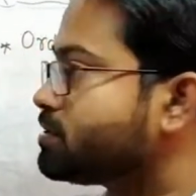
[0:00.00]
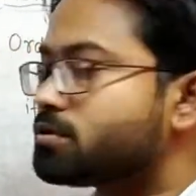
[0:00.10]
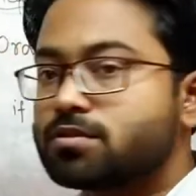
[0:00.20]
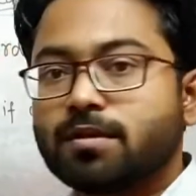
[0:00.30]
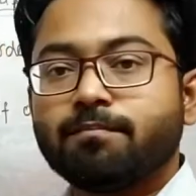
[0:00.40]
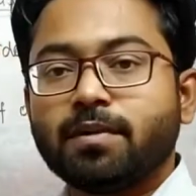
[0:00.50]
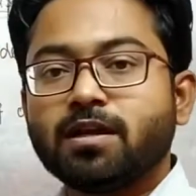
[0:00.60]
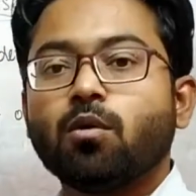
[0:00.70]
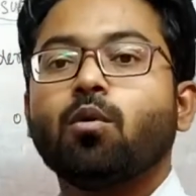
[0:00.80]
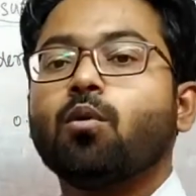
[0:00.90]
simply
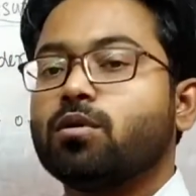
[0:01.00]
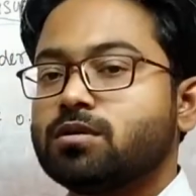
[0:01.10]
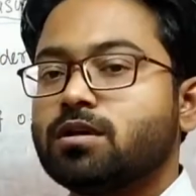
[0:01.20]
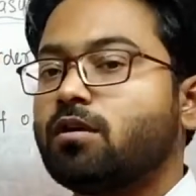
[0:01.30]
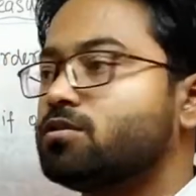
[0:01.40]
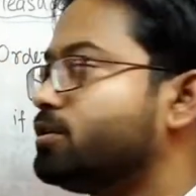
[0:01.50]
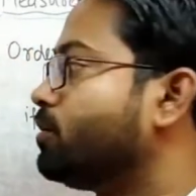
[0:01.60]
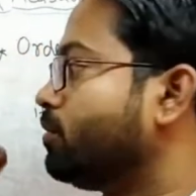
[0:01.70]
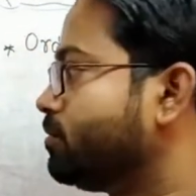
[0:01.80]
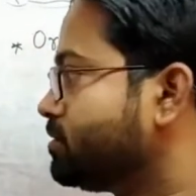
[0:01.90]
0.
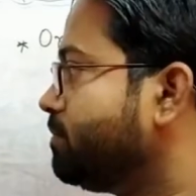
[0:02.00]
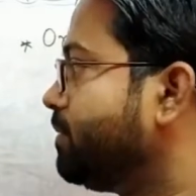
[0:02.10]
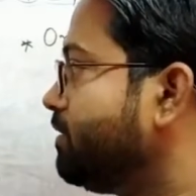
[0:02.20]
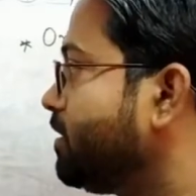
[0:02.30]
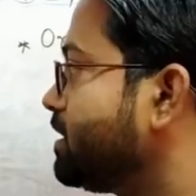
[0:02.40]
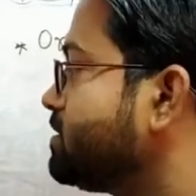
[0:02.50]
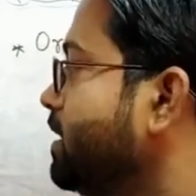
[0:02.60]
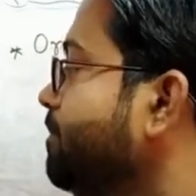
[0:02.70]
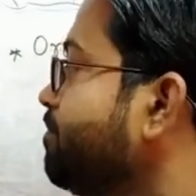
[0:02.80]
Simply we can say